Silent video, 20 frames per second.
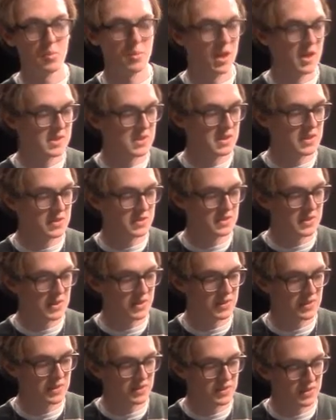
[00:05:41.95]

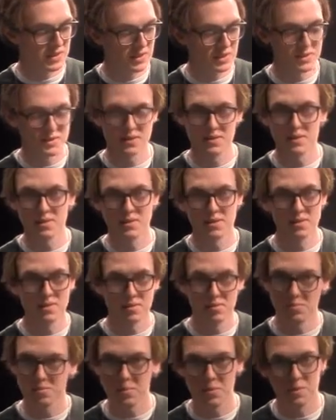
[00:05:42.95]
1966.
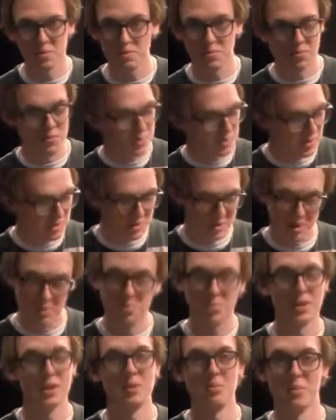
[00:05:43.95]

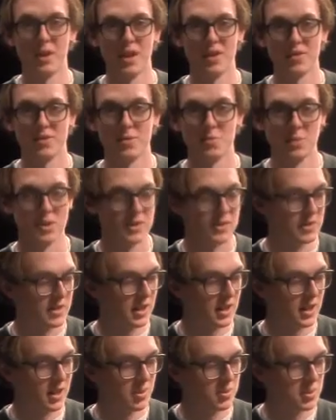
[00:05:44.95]
Complete masterpiece,
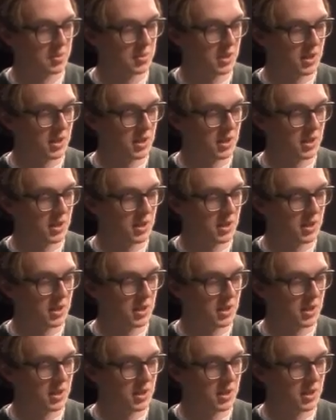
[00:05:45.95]
that album.